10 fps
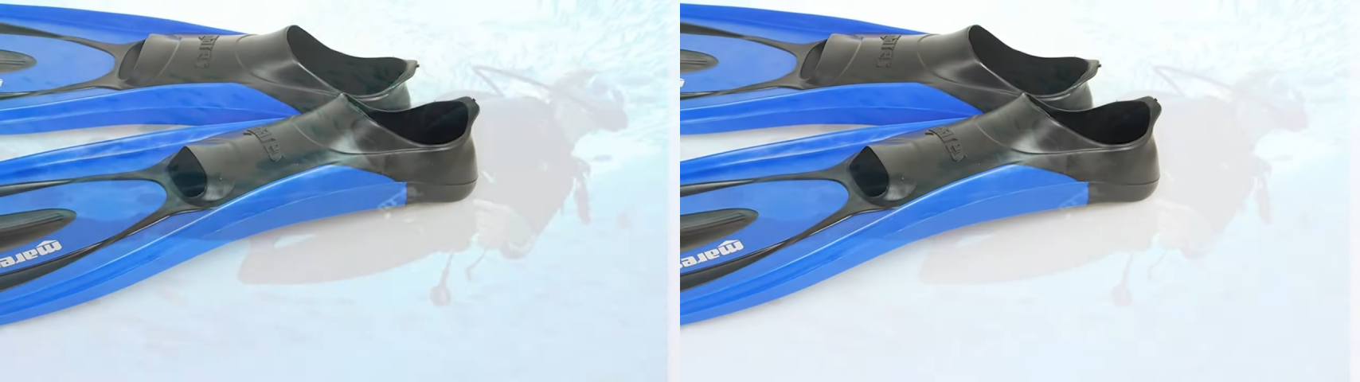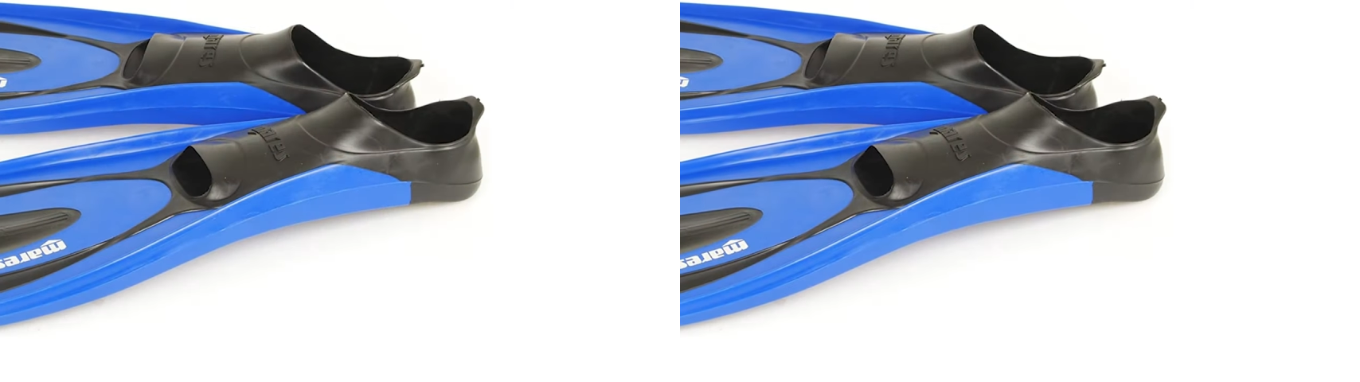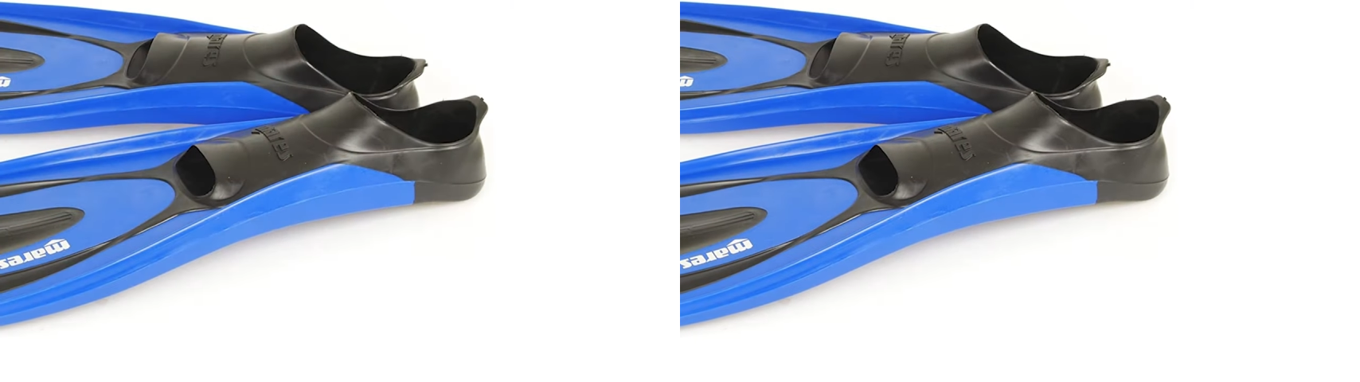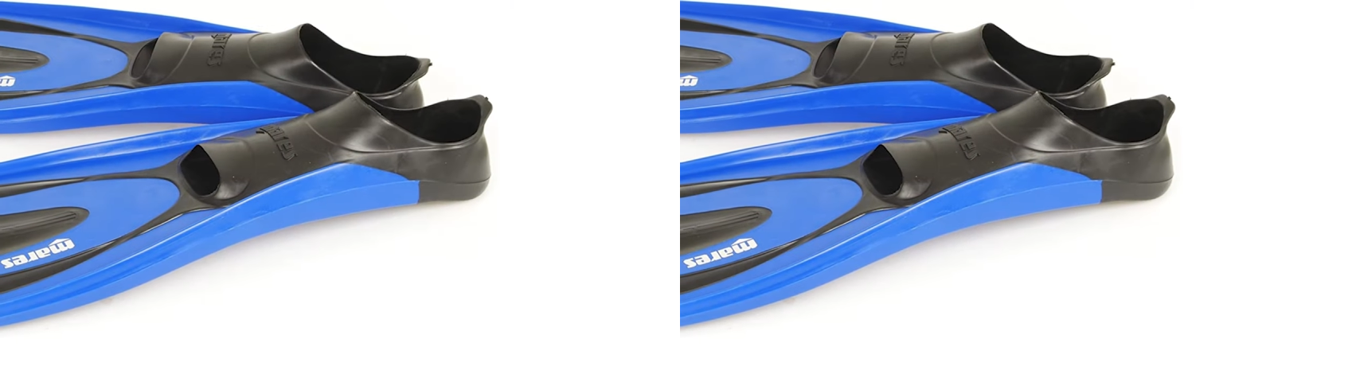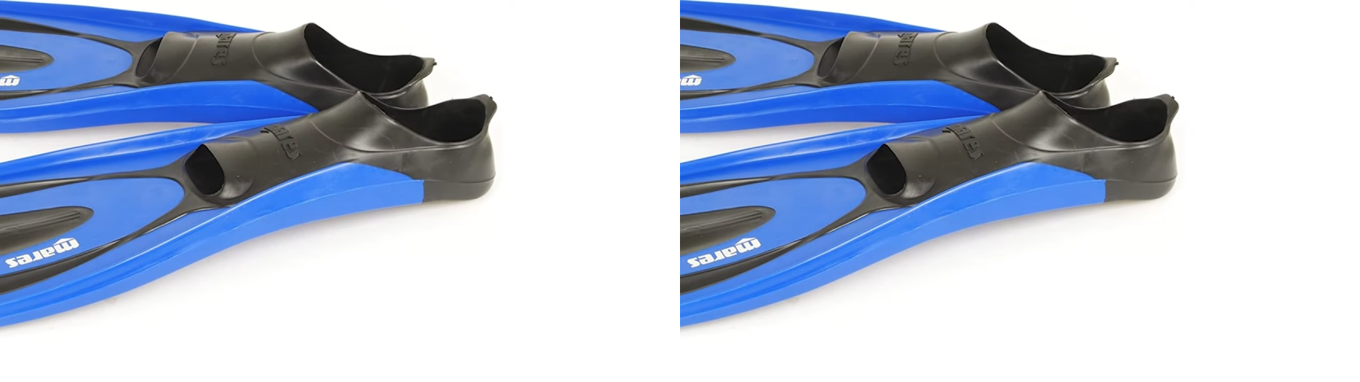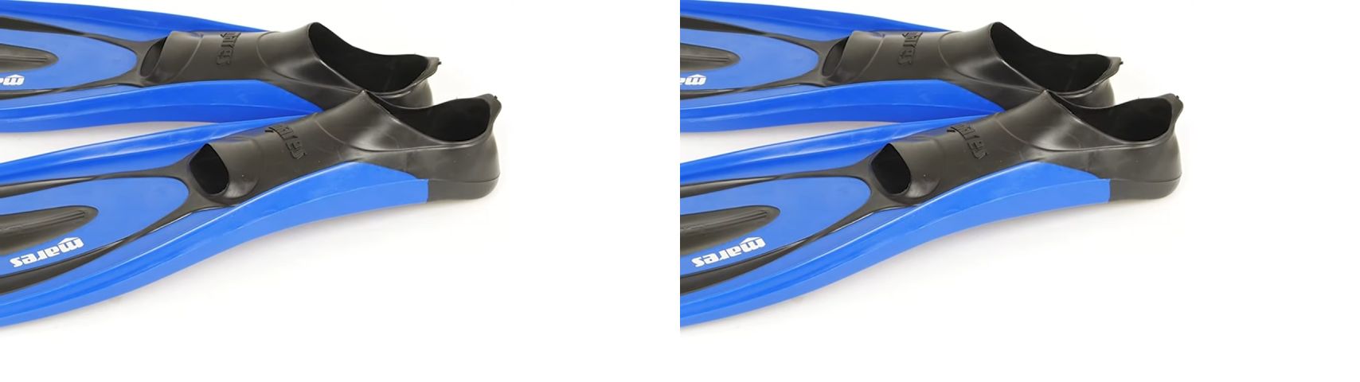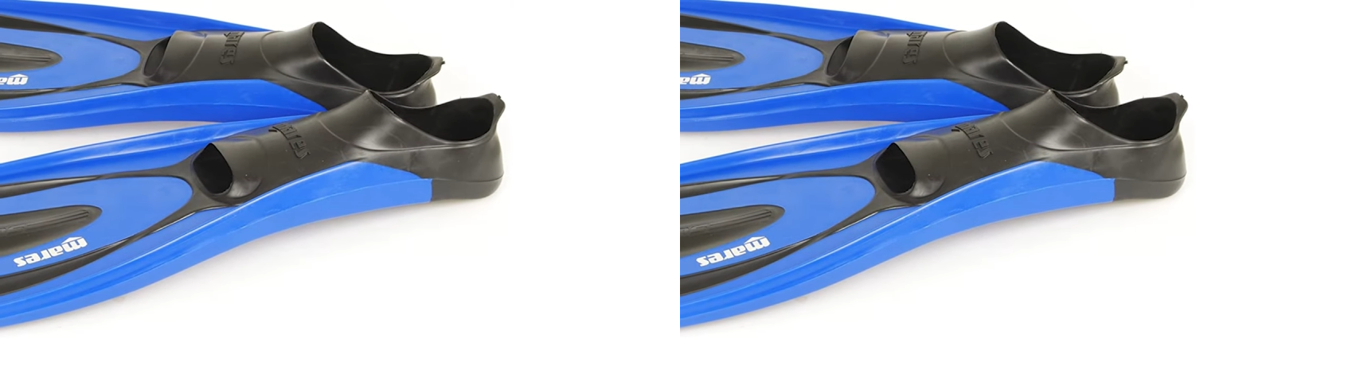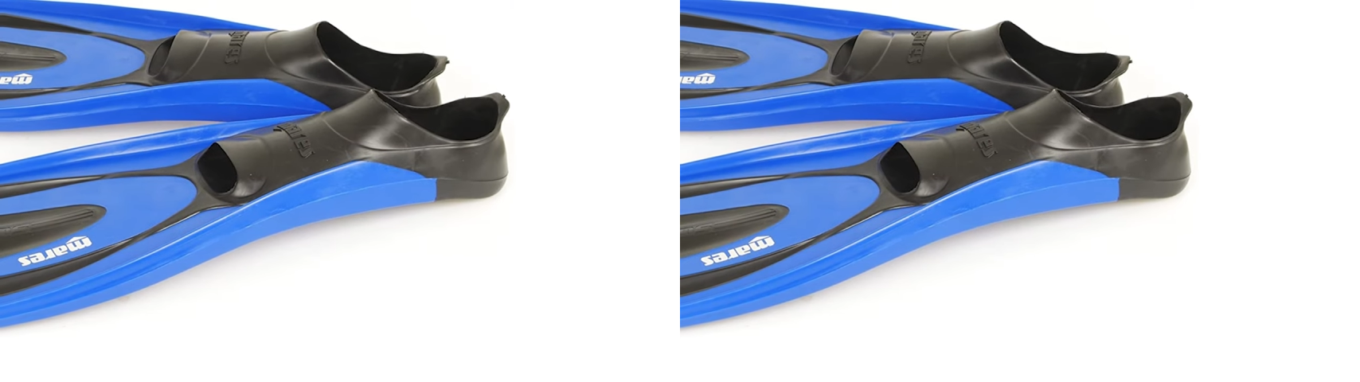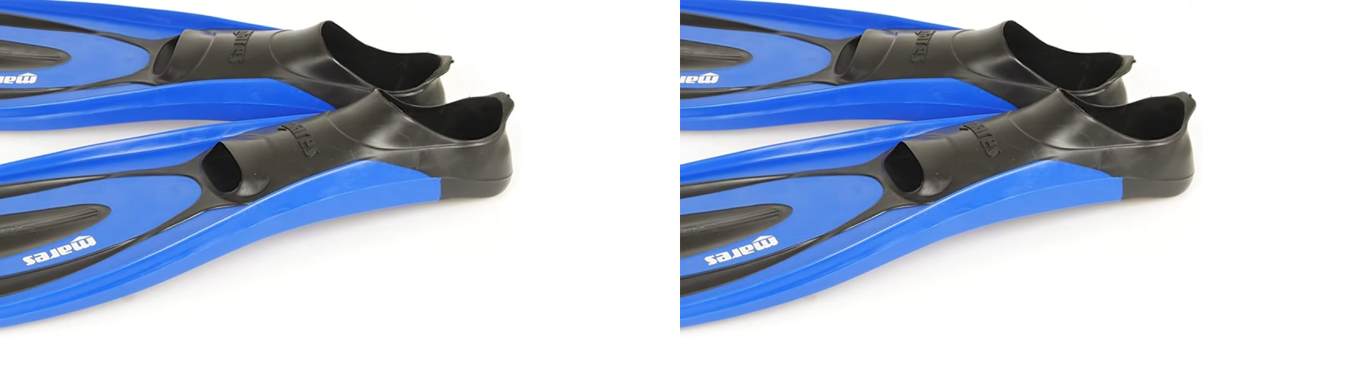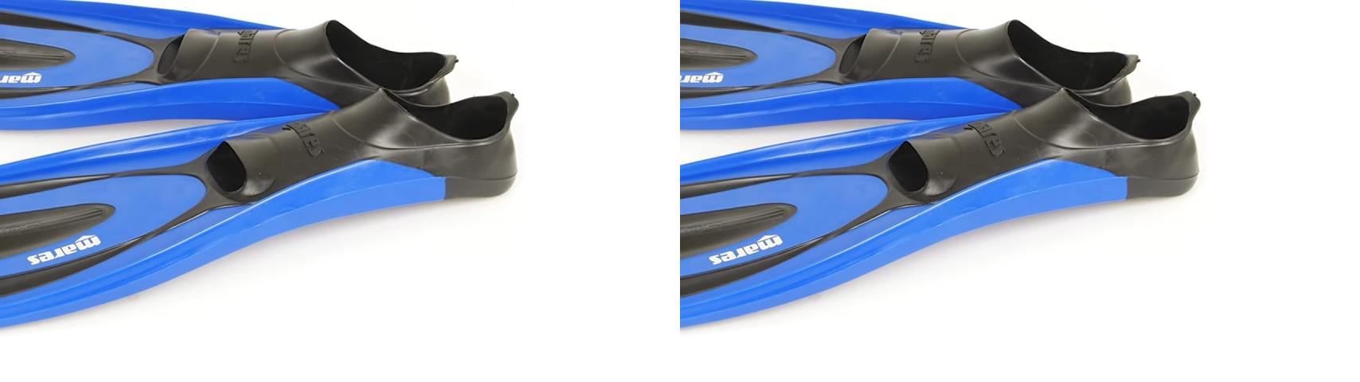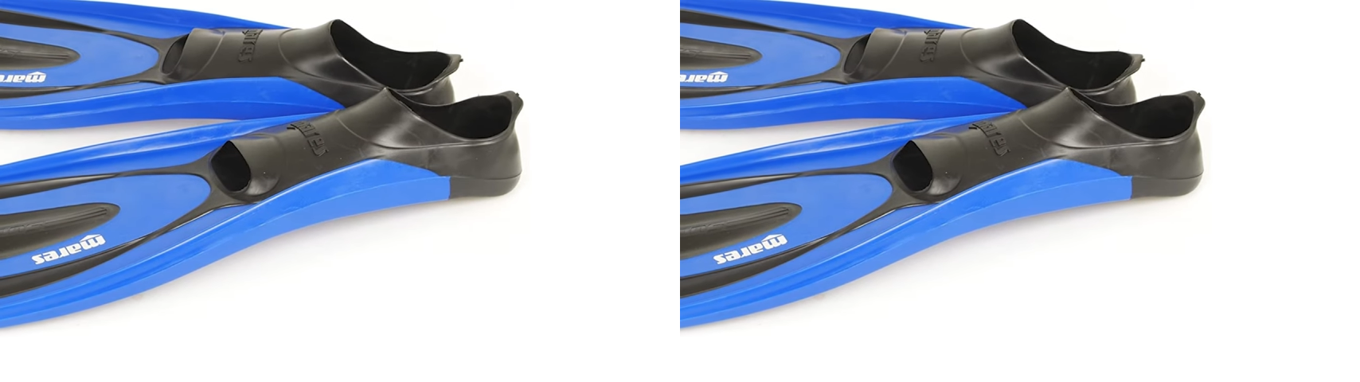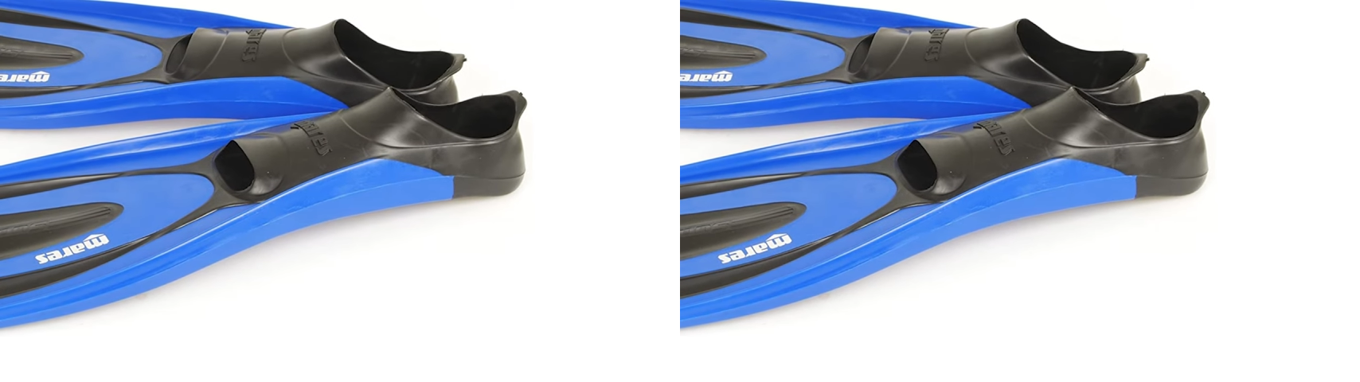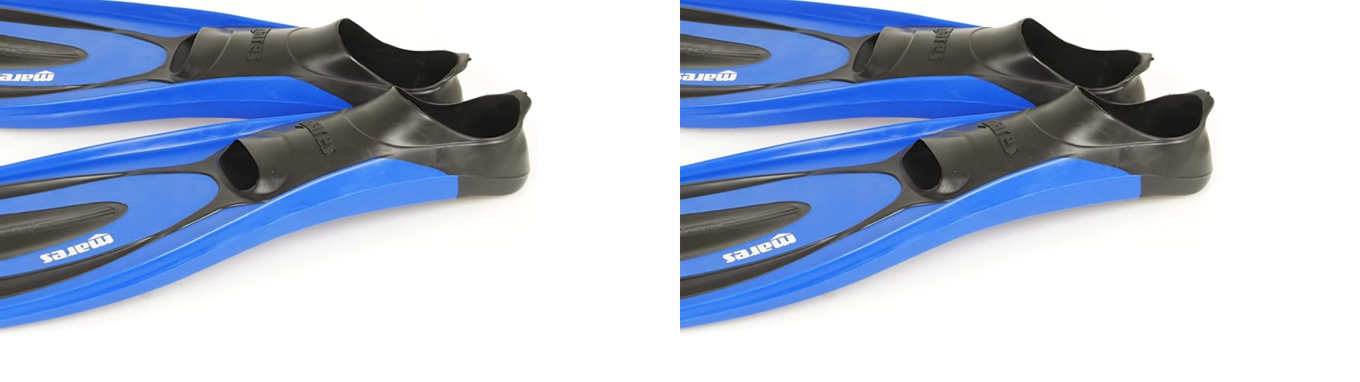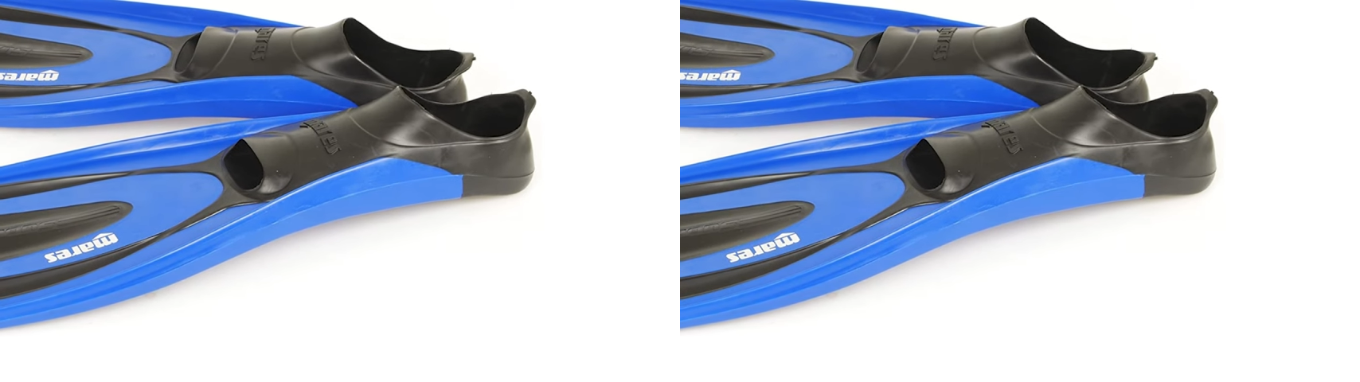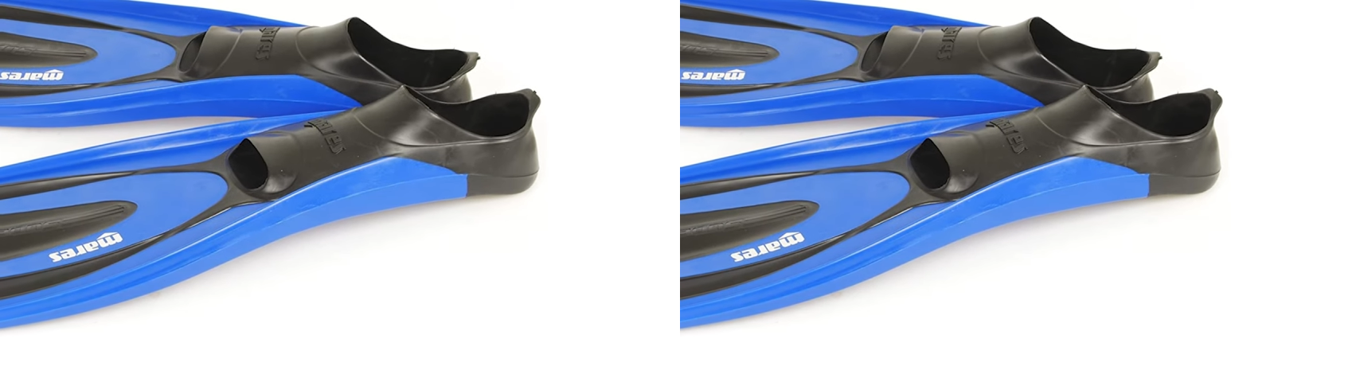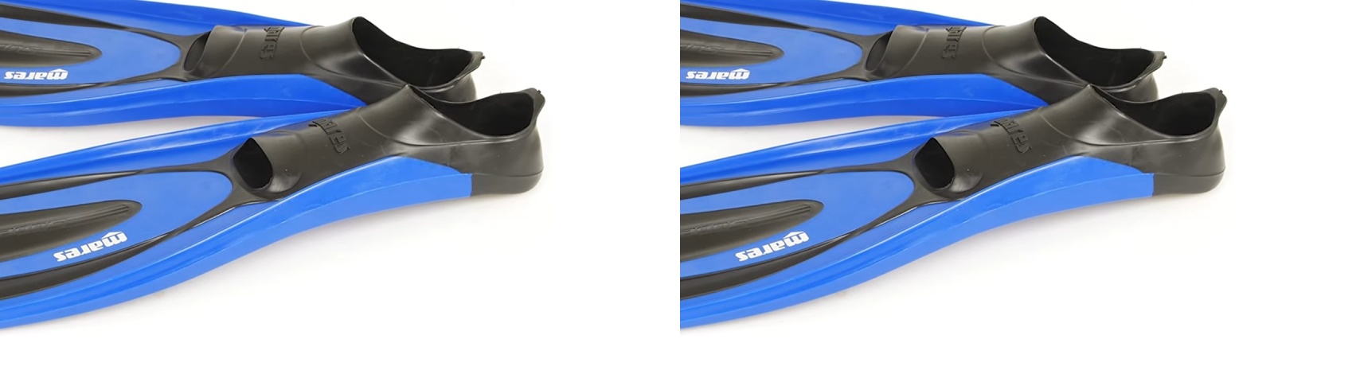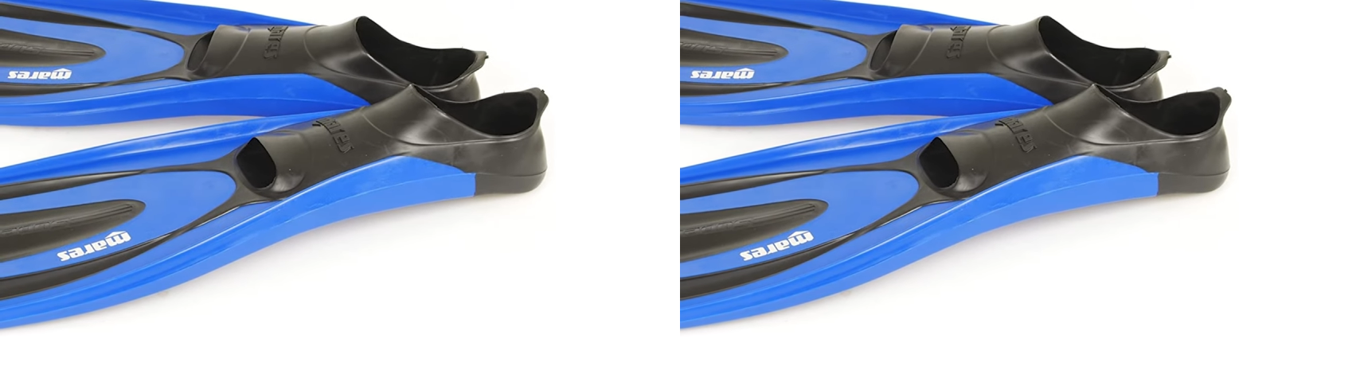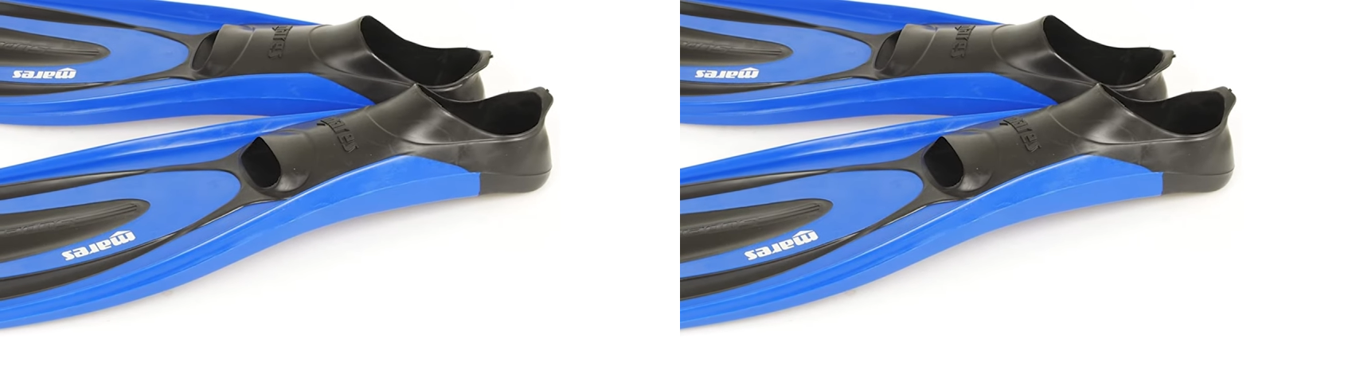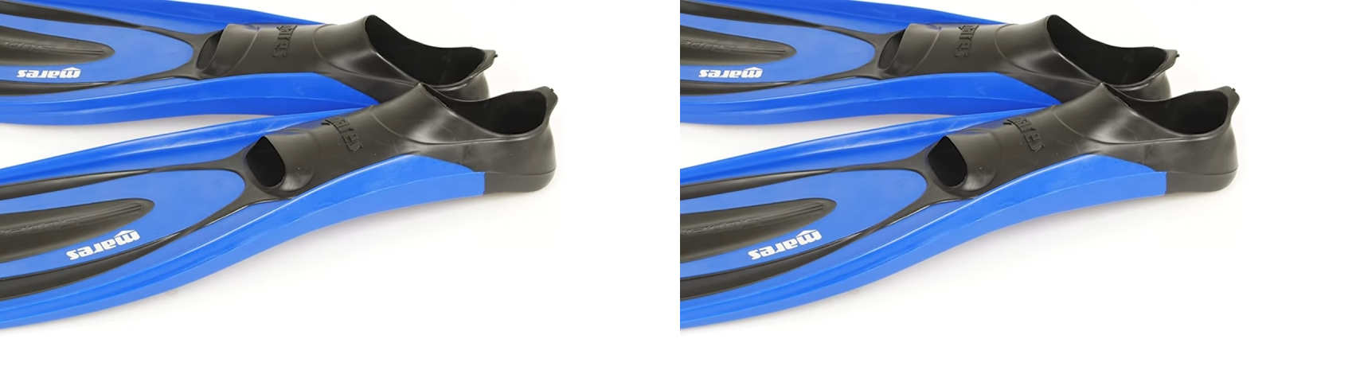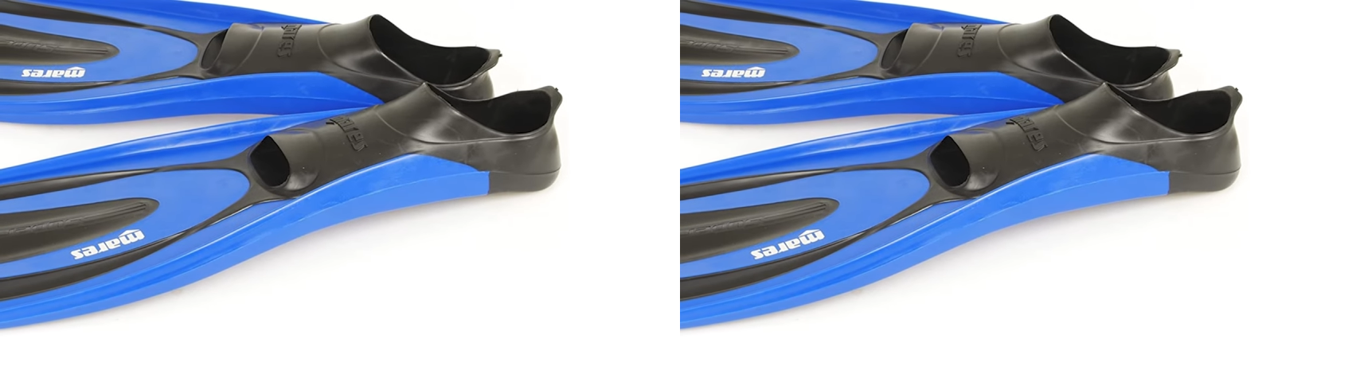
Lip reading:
[unreadable: no face in view]